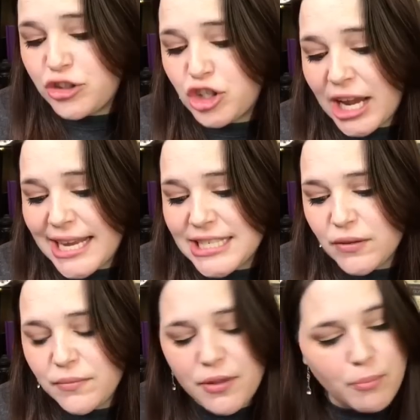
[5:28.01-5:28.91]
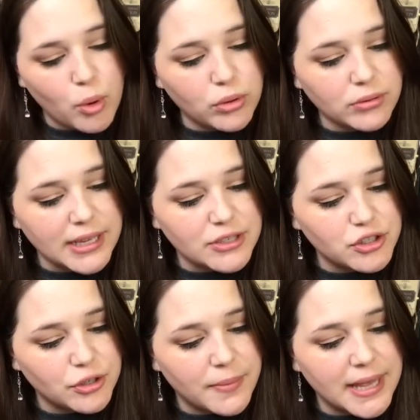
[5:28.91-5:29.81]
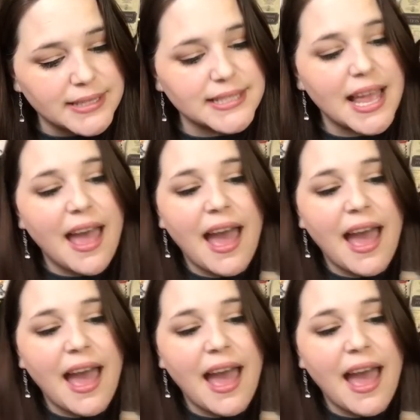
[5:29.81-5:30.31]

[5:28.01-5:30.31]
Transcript: Jace from the Mortal Instruments.